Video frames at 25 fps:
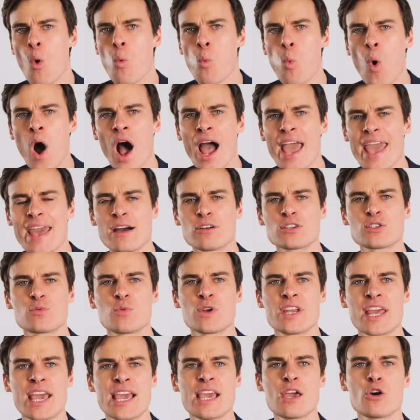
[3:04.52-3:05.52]
Why else
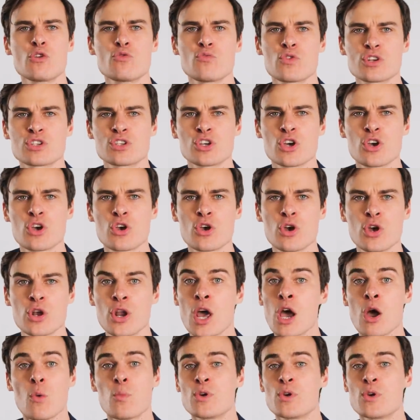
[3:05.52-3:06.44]
would he, on return,